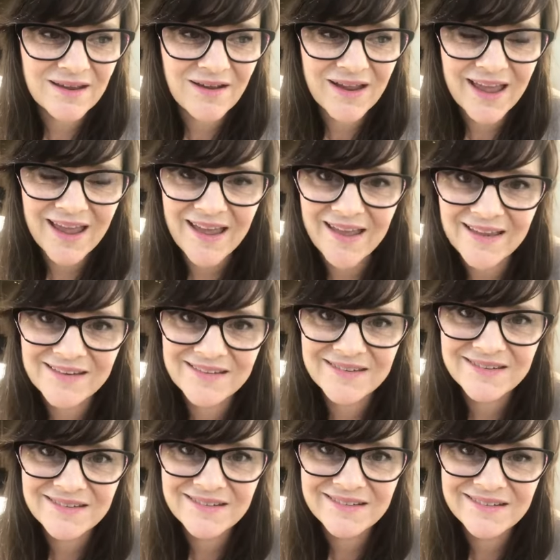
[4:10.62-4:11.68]
I had
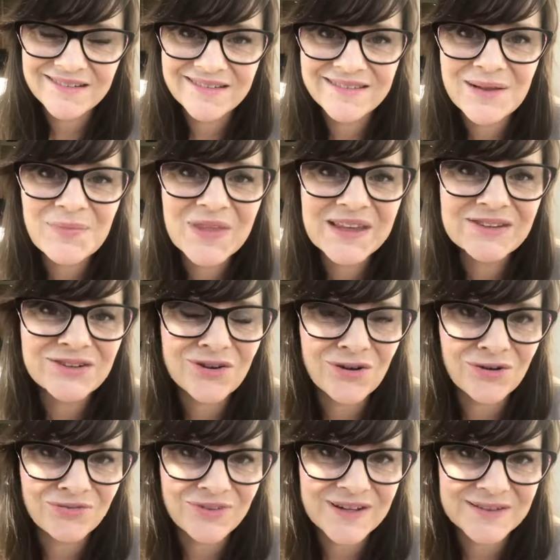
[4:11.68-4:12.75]
something to
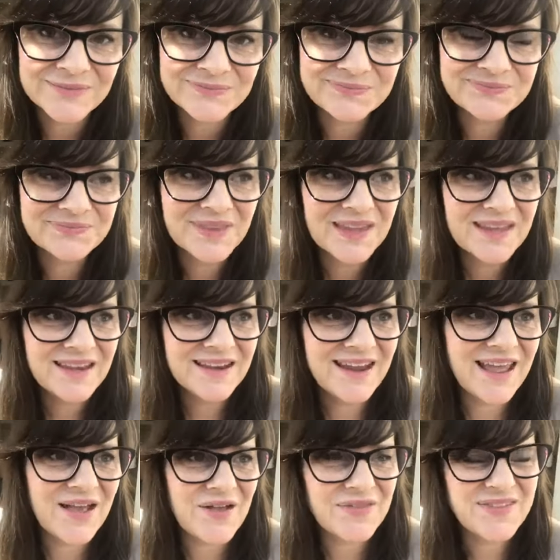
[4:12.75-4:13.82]
offer.
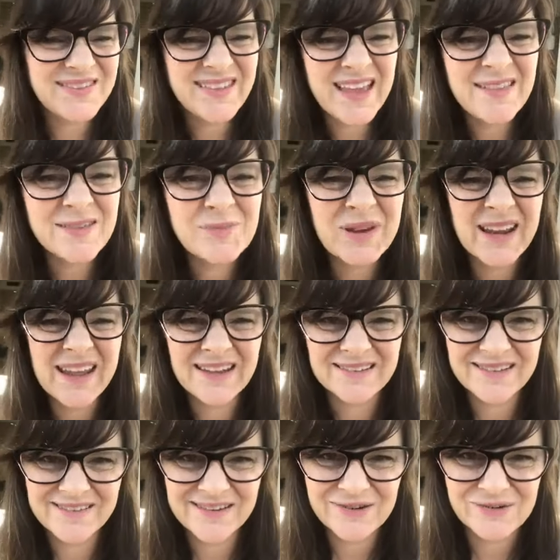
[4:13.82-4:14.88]
Now, this sounds a bit
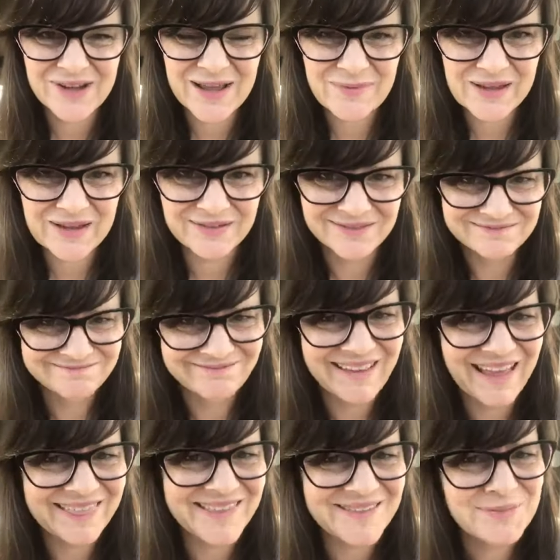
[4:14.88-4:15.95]
egotistical coming
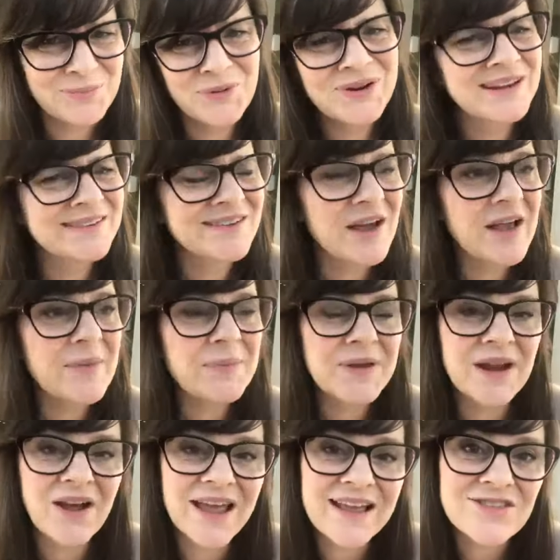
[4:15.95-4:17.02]
at this point in time,
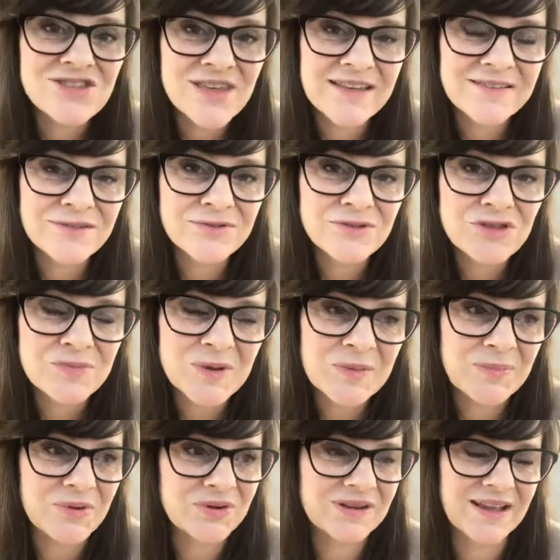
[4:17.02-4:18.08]
but I had just launched
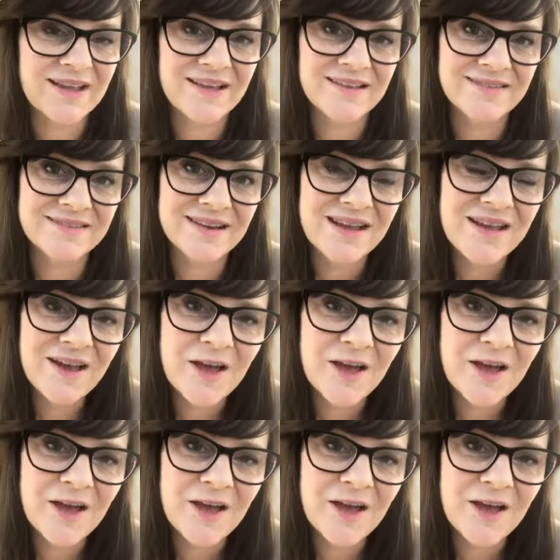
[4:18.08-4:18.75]
my podcast.